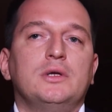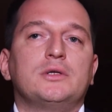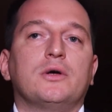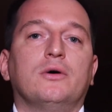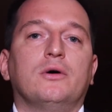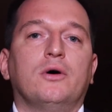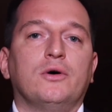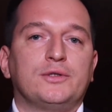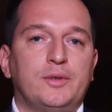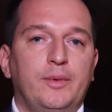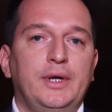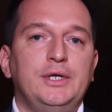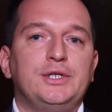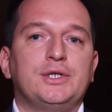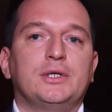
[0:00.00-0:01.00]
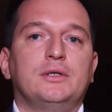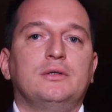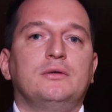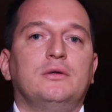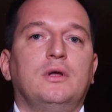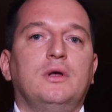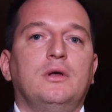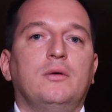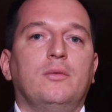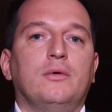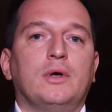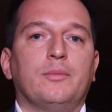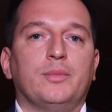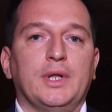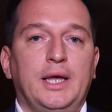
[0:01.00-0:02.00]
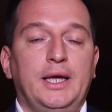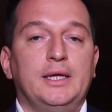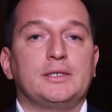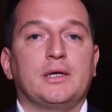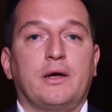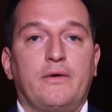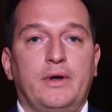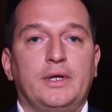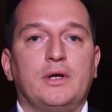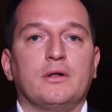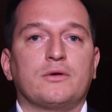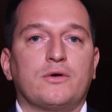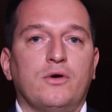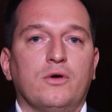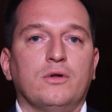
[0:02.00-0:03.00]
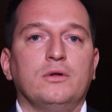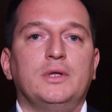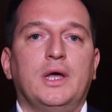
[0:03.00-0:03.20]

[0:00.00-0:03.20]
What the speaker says: So automation plays a critical role